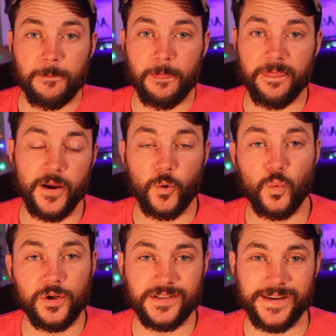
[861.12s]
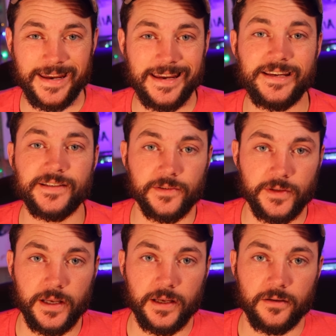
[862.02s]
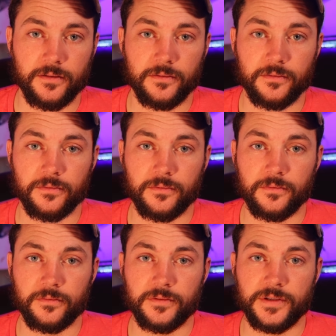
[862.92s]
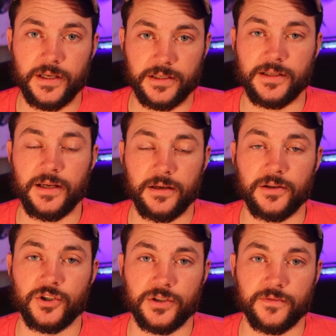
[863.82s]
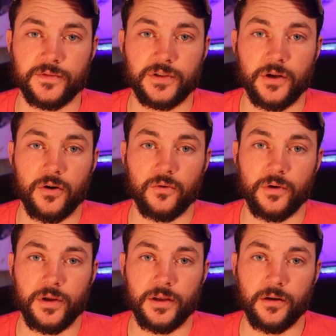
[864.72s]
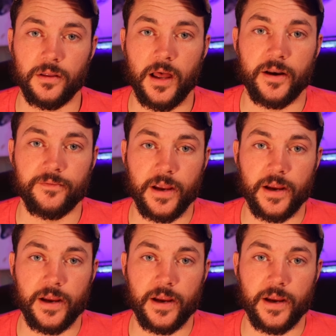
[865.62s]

there was easily 16 inches of snow in a lot of